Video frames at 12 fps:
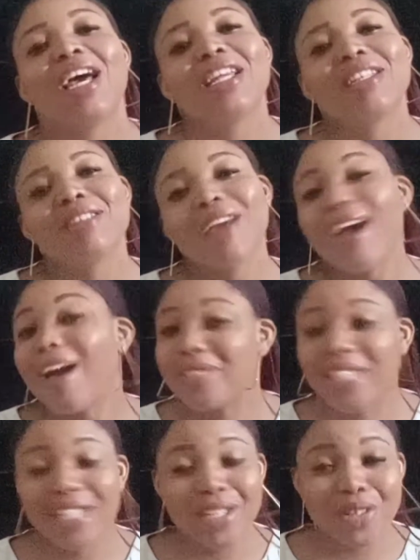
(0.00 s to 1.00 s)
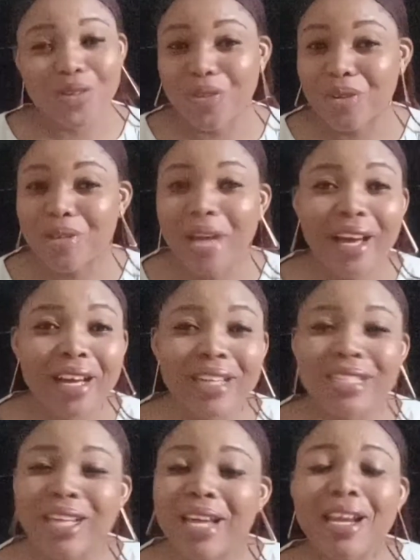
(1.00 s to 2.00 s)
I've said enough.
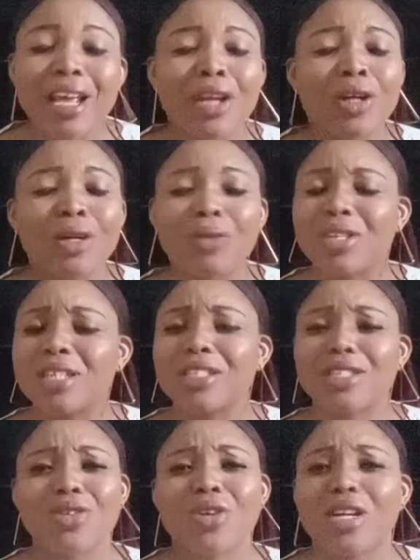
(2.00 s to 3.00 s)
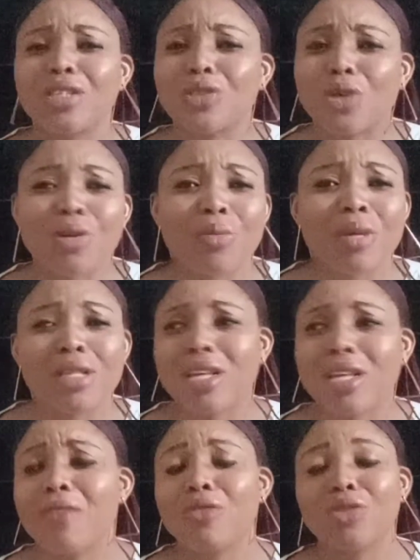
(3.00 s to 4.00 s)
In a lot of things that you can document, you can
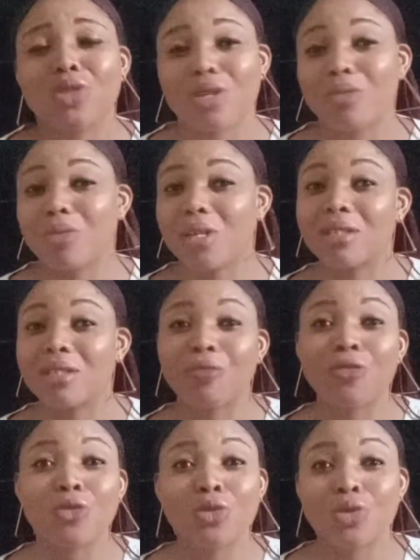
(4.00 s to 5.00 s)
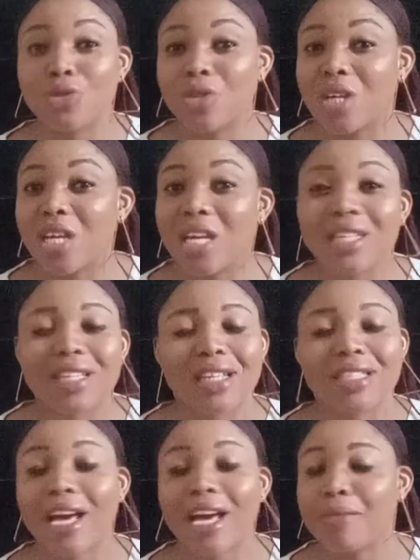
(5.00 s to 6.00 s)
even document the foods you eat, the
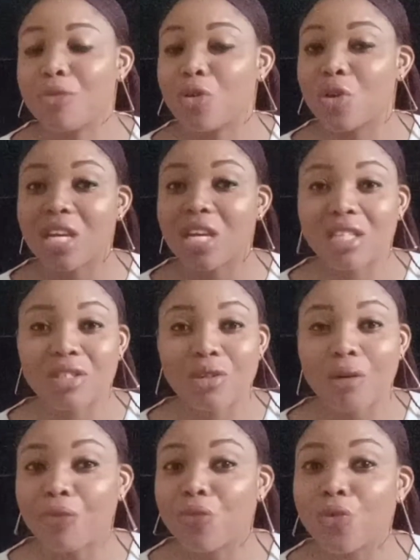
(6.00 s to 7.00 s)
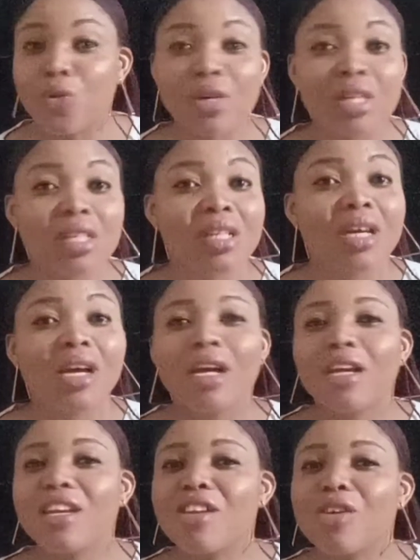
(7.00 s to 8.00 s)
time you eat your food,
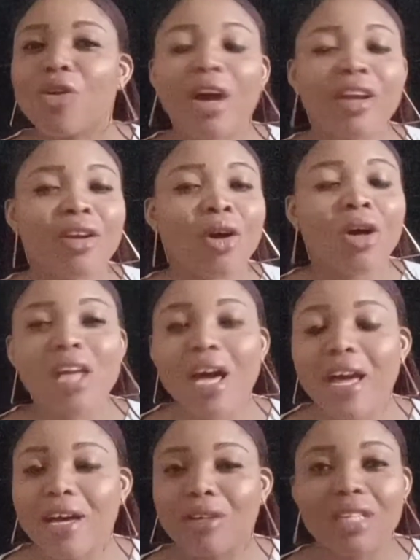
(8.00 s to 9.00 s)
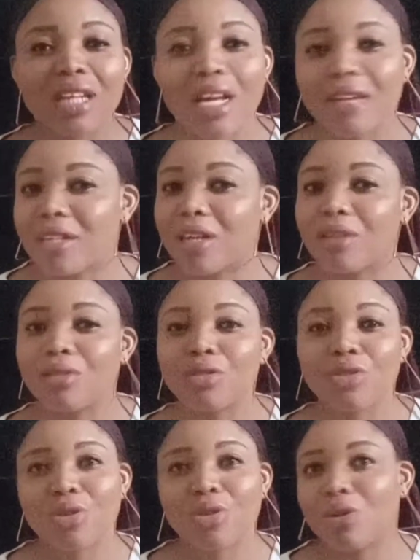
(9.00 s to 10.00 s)
and other healthy lifestyles,
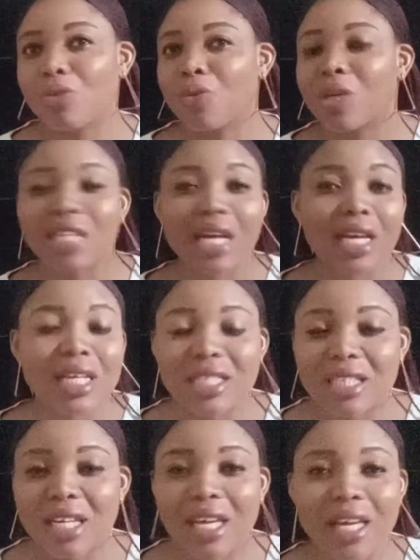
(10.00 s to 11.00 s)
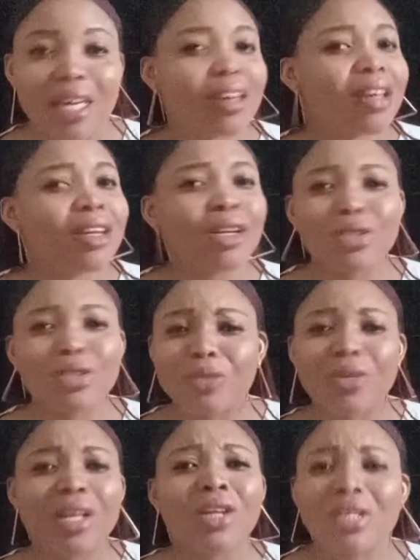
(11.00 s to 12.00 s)
your water intake. A
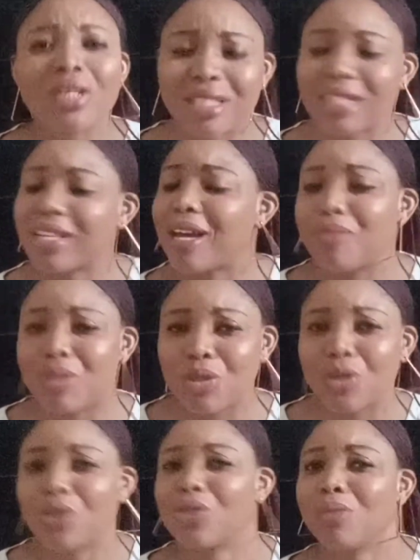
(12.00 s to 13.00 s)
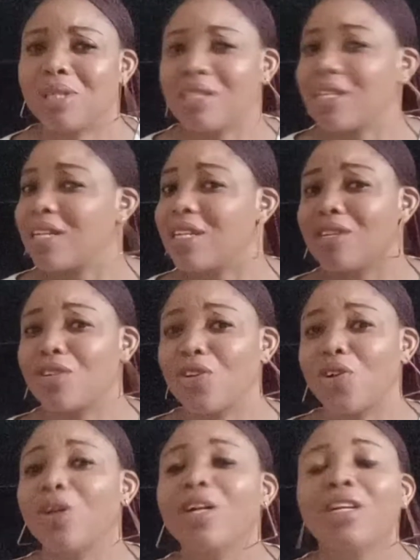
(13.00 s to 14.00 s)
lot can be documented in your
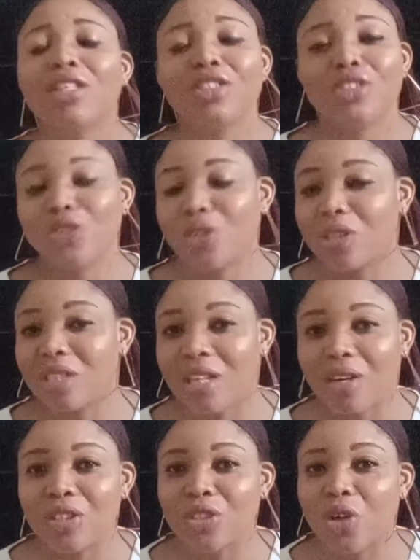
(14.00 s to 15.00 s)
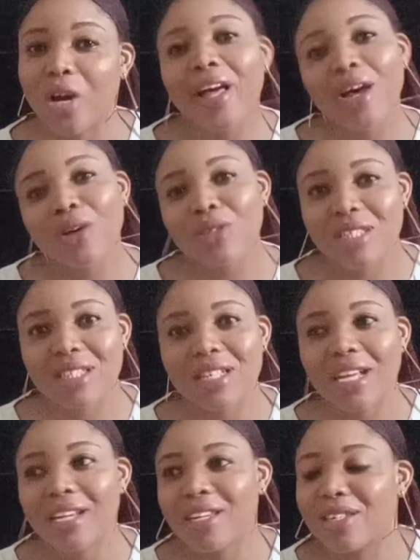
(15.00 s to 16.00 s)
journal. Your health is
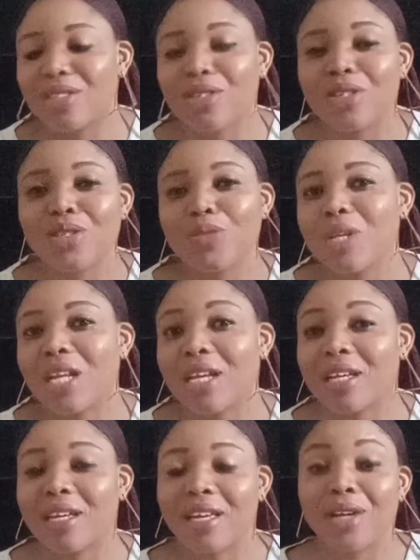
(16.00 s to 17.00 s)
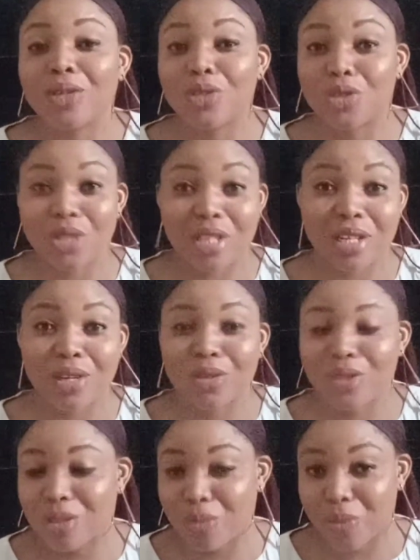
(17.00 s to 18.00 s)
like, it's going to be like a health journal to
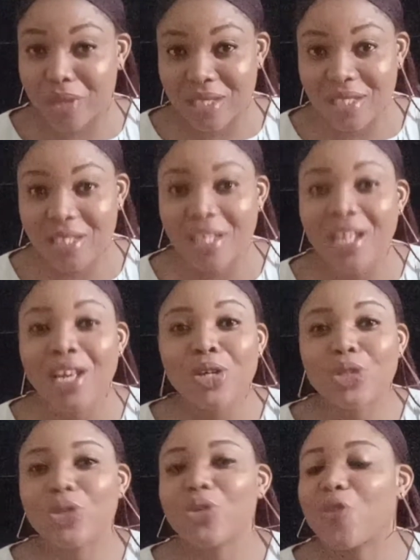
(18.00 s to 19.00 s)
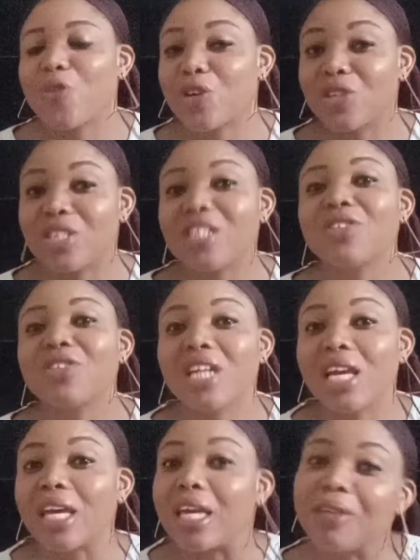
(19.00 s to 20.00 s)
the person. So if you're considering a
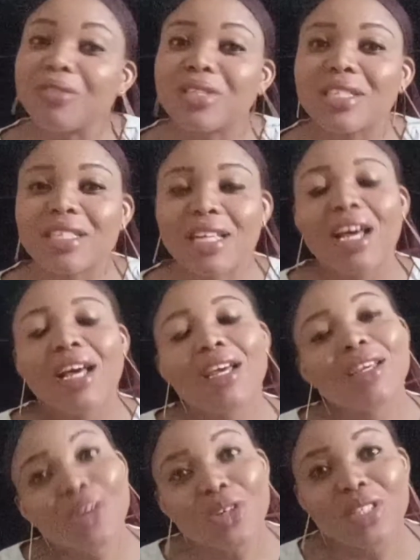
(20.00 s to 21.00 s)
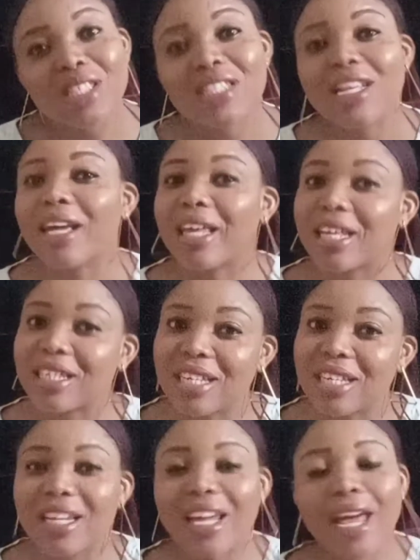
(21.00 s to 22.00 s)
gift, consider getting
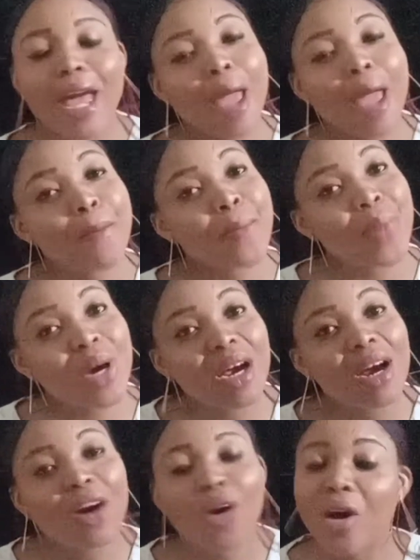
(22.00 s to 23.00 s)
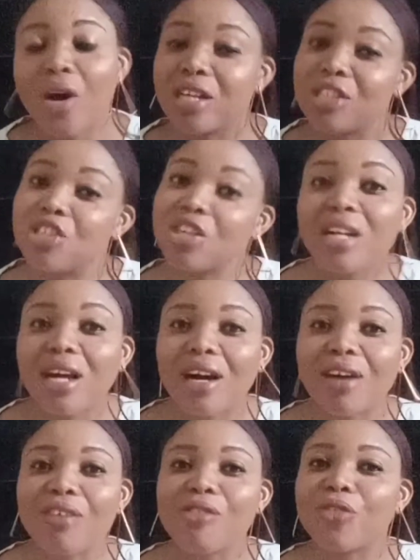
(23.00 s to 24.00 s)
a book or a journal
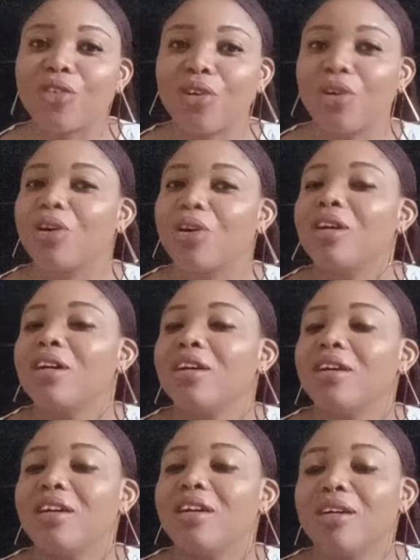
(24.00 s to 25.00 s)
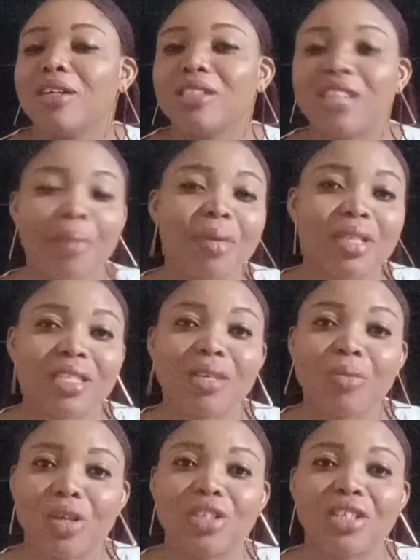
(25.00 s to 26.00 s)
for diabetic
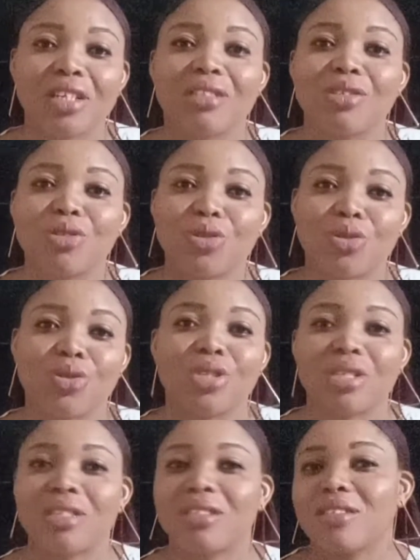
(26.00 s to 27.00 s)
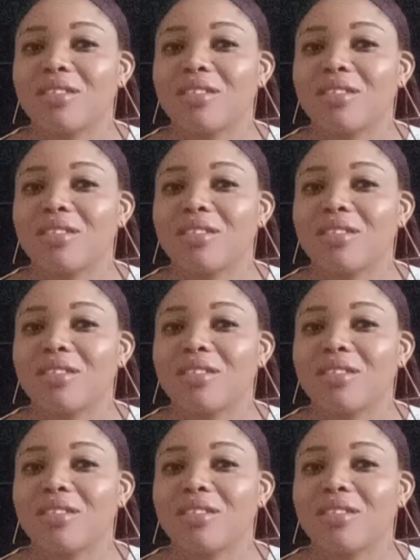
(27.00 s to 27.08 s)
patients to just